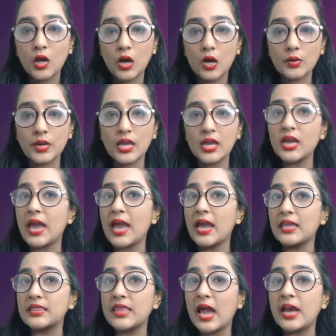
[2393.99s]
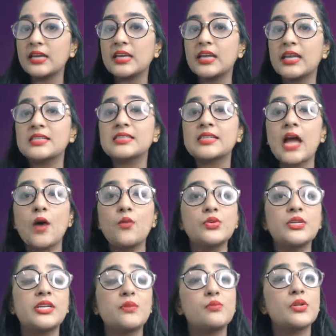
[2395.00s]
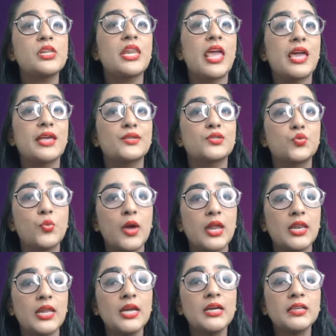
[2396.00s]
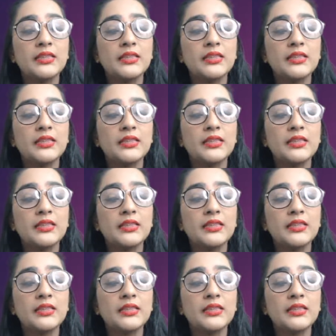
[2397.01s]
Okay, and that is countable as well.